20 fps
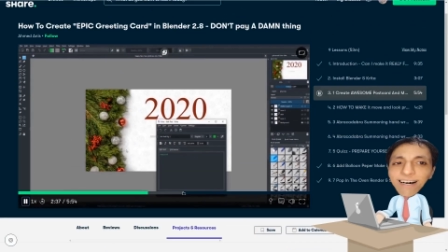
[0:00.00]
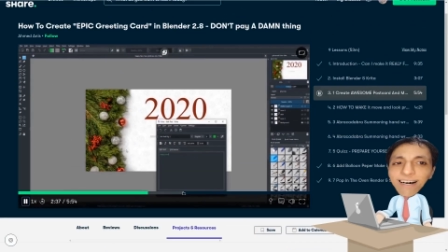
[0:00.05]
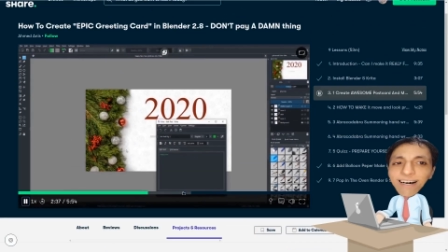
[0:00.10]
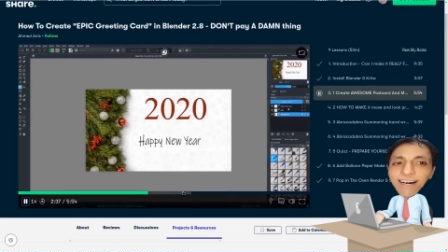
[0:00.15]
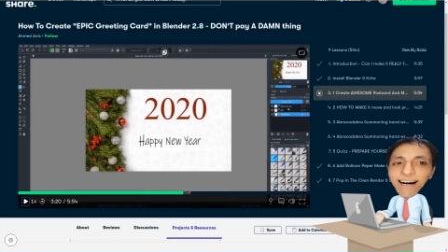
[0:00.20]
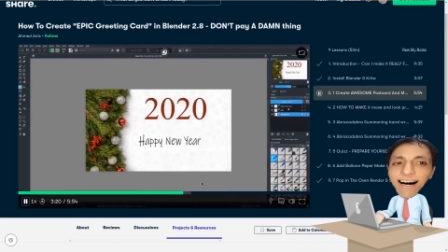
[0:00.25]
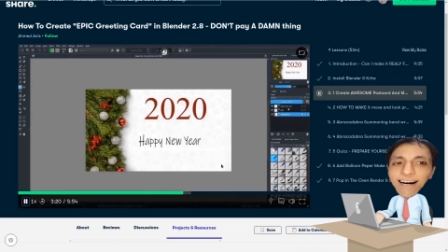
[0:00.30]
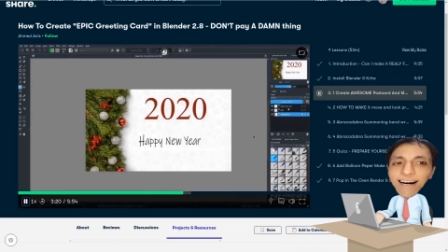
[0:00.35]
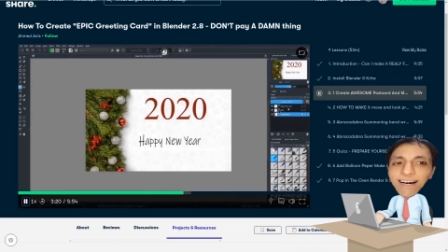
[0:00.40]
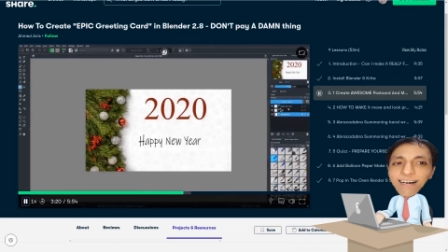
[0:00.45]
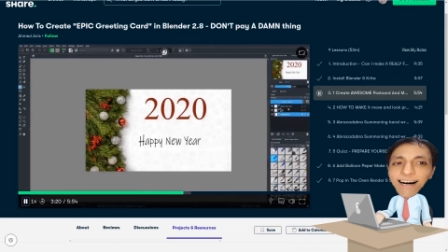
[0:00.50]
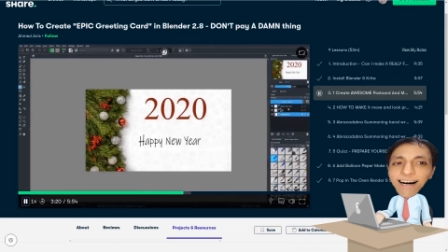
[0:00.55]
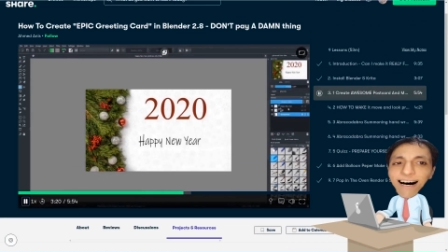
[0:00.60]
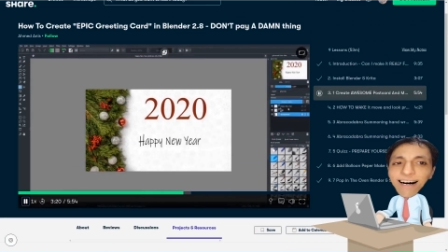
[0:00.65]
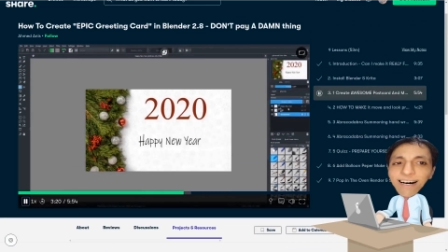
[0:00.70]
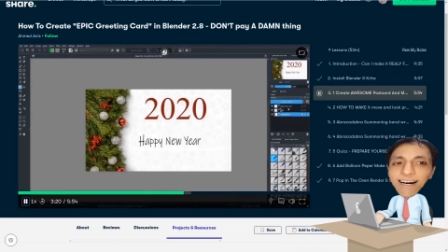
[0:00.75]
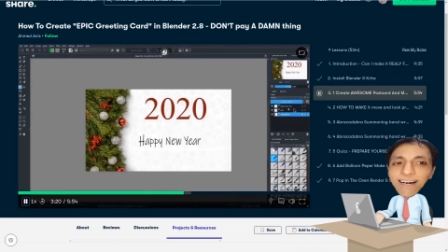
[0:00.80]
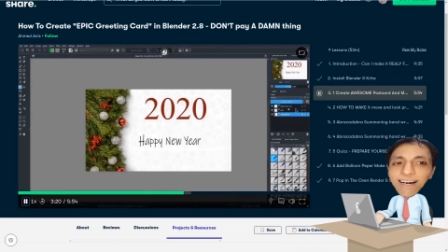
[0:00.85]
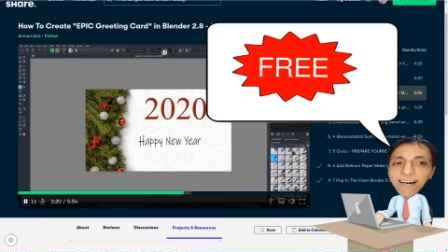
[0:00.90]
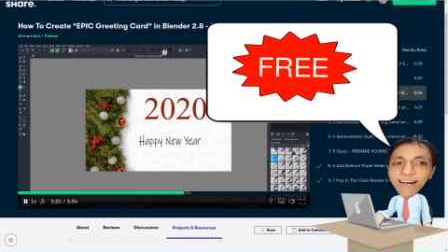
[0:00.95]
If you want
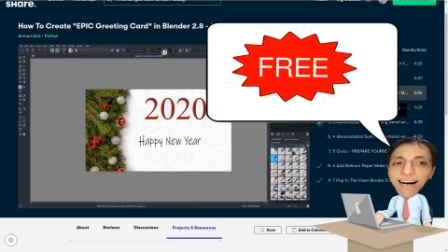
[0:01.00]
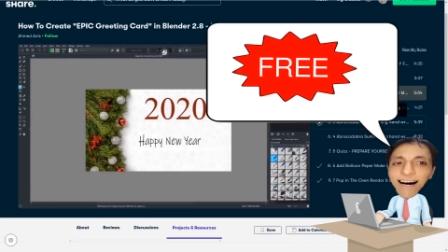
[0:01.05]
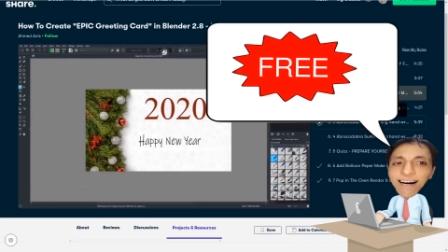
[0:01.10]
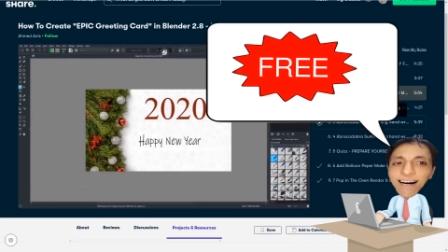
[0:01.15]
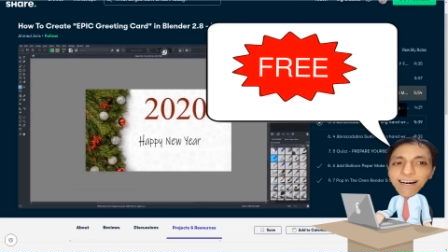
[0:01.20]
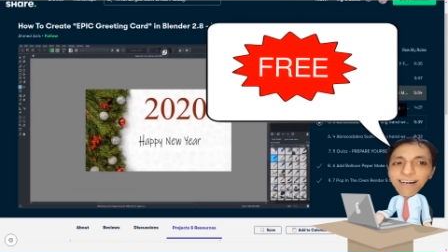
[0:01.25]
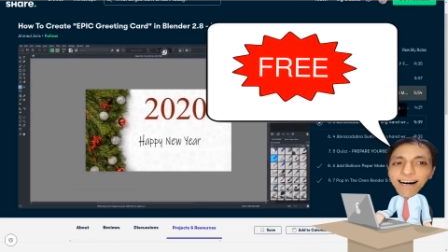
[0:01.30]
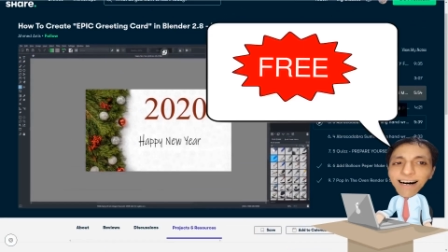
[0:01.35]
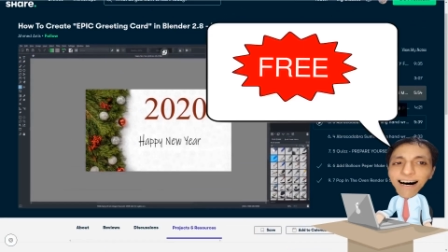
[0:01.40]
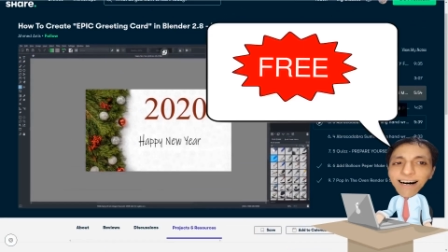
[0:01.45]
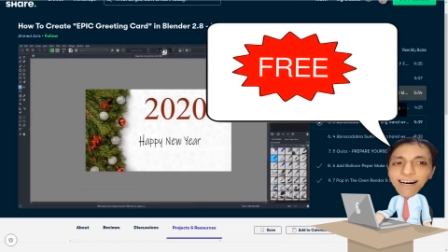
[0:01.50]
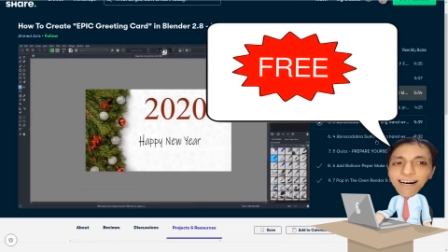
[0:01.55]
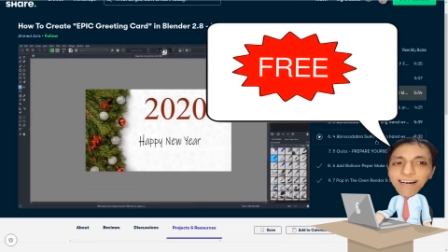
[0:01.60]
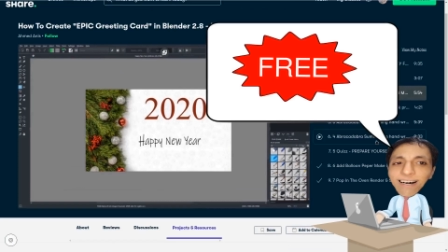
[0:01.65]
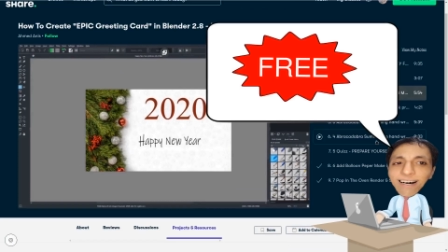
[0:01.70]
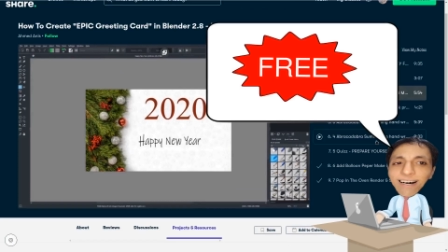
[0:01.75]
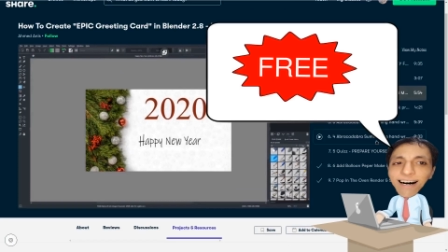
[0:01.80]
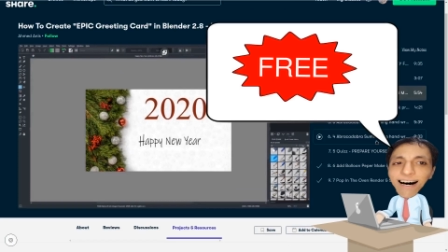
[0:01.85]
to get this amazing